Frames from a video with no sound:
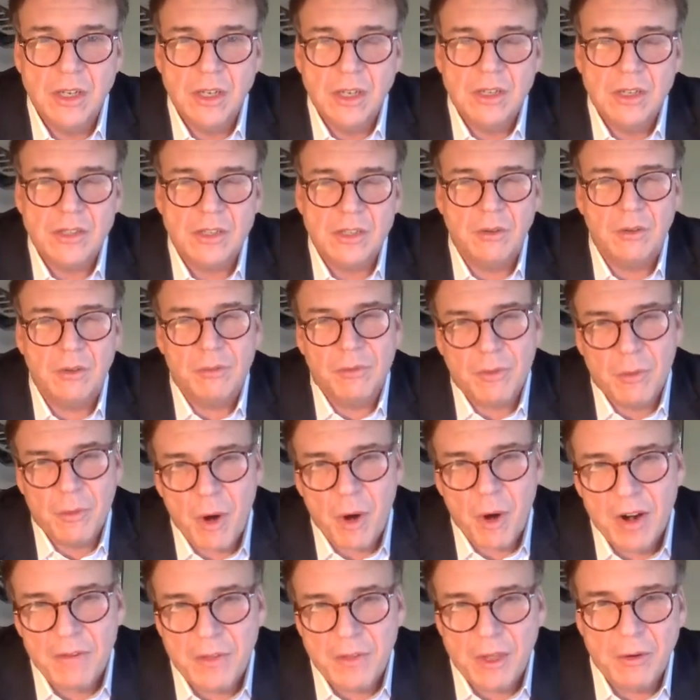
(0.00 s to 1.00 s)
So from
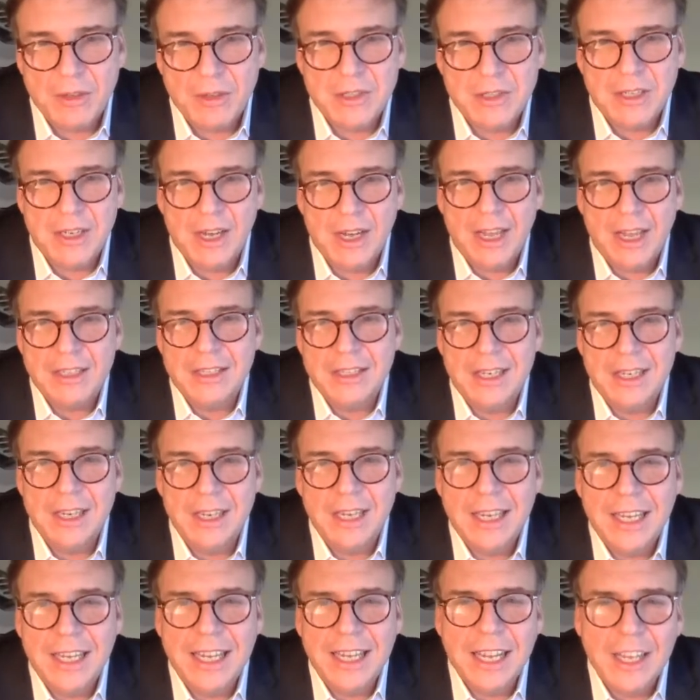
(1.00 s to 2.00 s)
our view, it's a
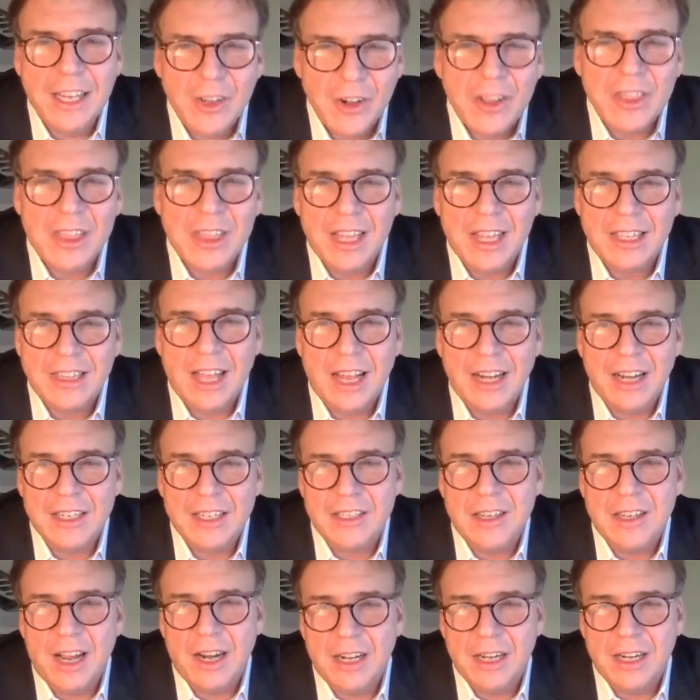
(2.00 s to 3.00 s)
good thing that it's
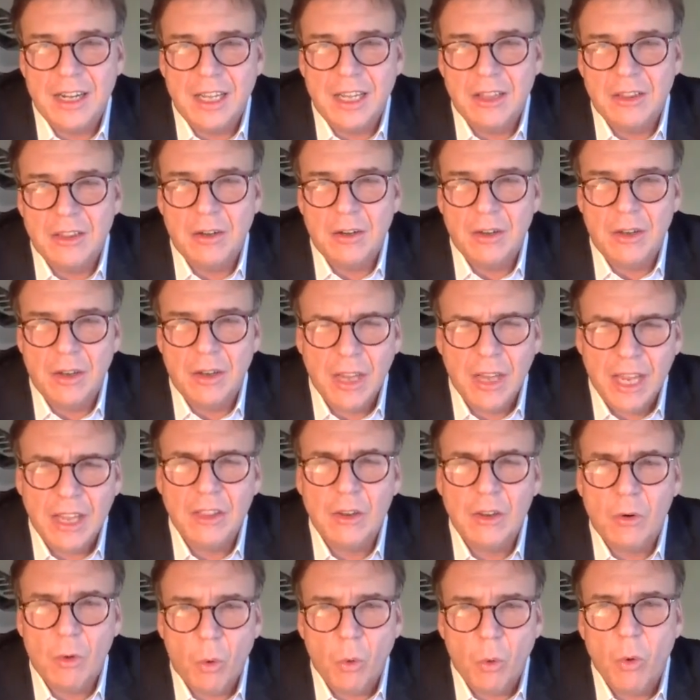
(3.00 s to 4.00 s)
not an
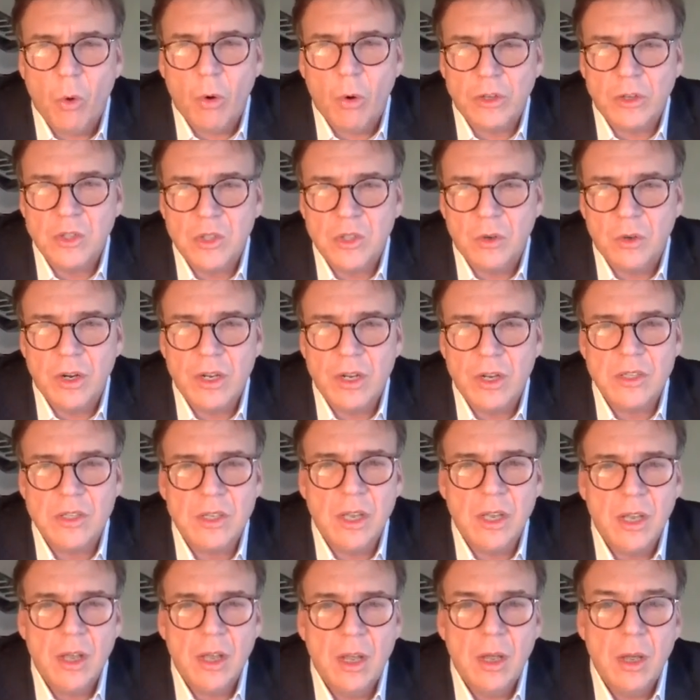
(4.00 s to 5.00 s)
either or choice,
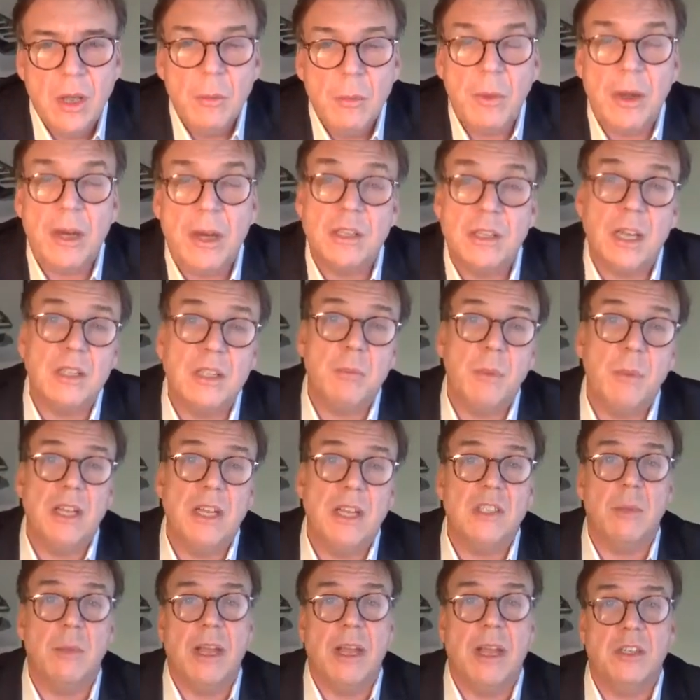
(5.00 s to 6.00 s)
but it does mean
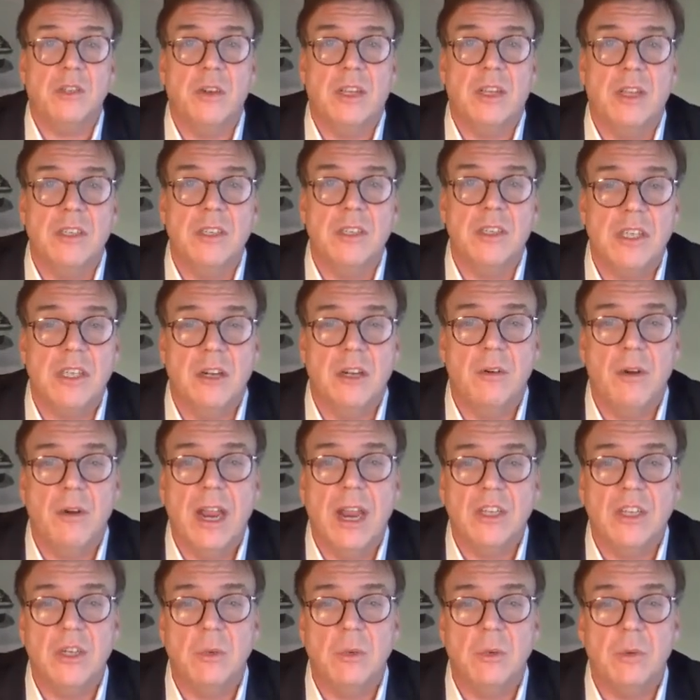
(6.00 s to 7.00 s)
some extra
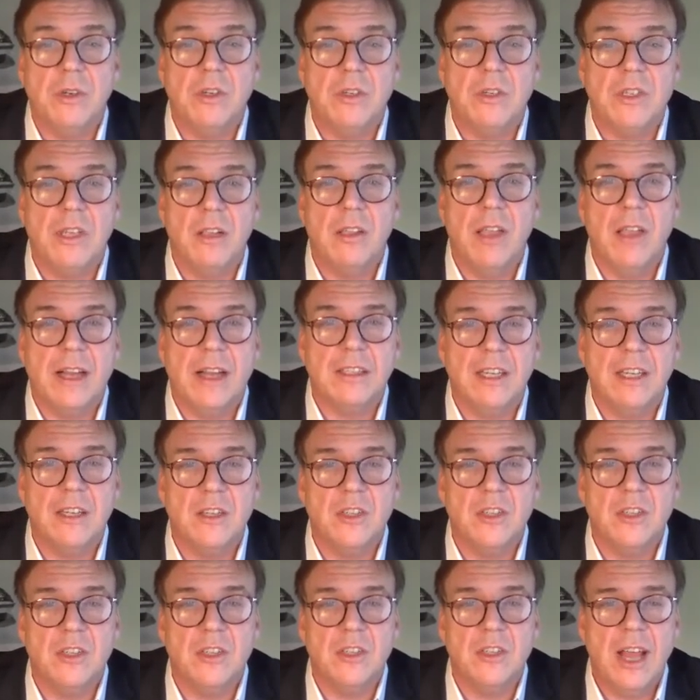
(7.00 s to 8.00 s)
consideration when you're selecting a
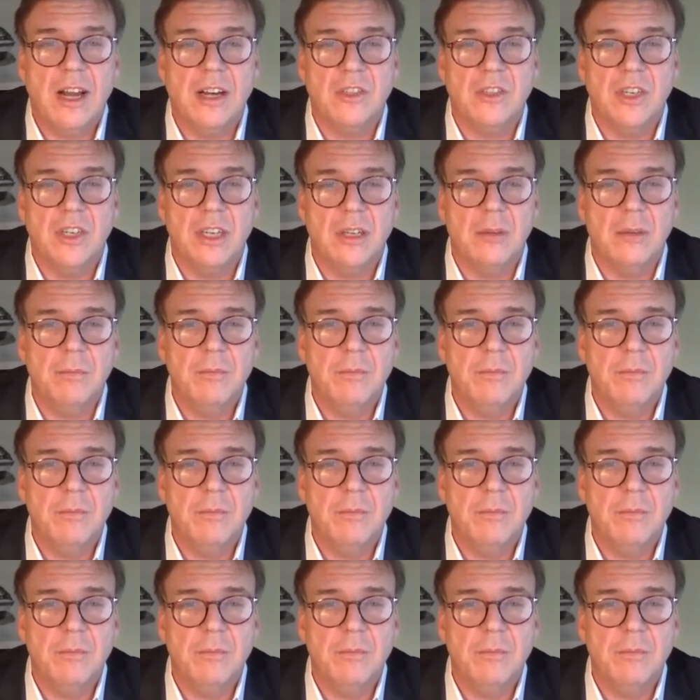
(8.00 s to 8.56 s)
strategy.